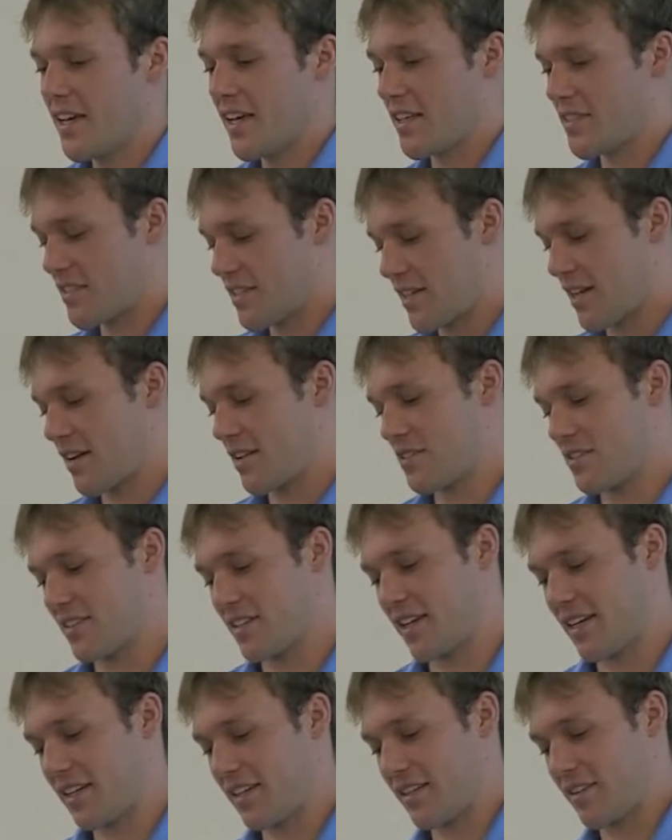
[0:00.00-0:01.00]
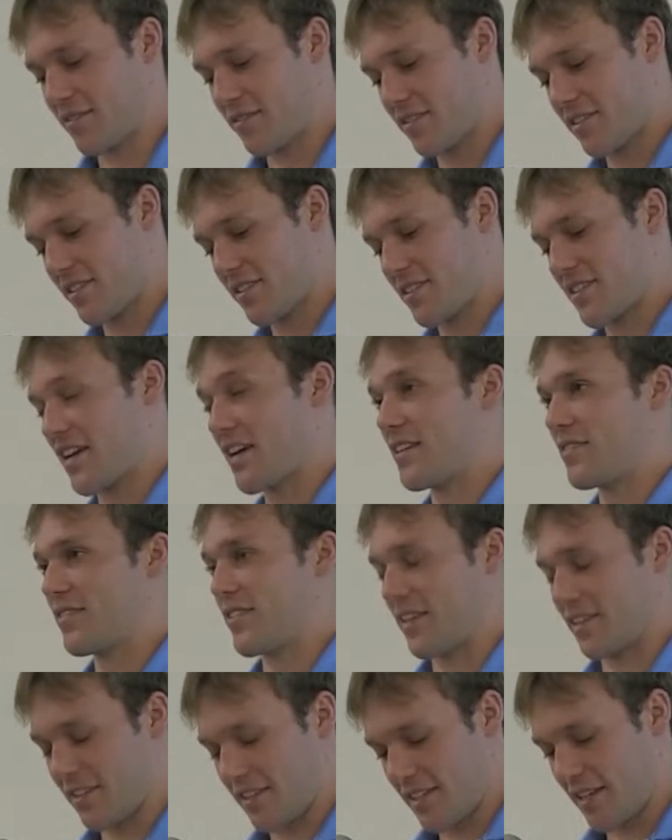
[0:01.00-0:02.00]
And so that's a negative side
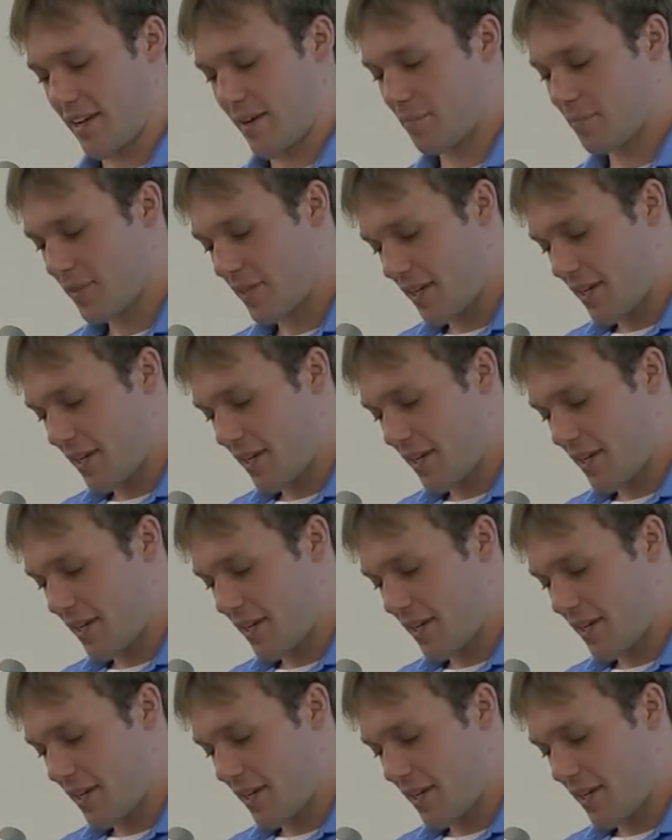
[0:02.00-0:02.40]
effect of that.